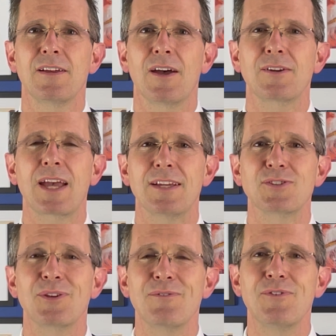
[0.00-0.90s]
Okay,
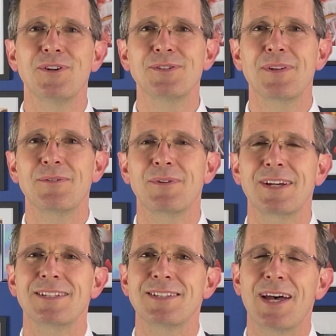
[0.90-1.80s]
so the first one that we're
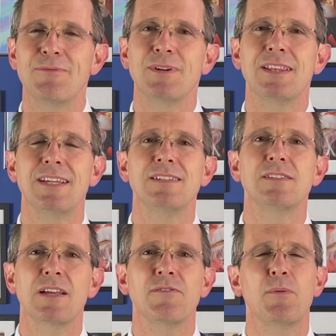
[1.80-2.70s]
going to start with is
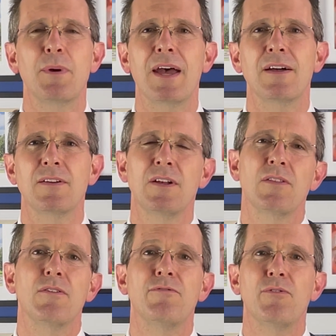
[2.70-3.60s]
stuff about
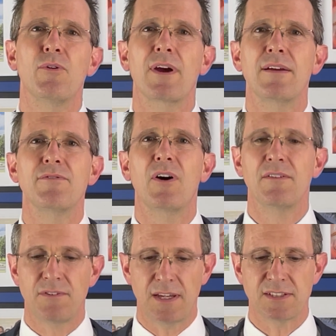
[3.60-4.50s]
the
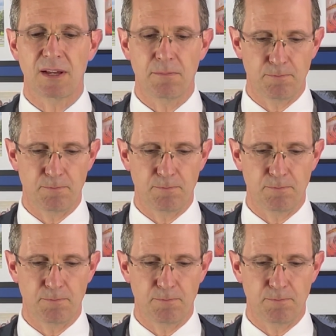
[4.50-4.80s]
485 visa.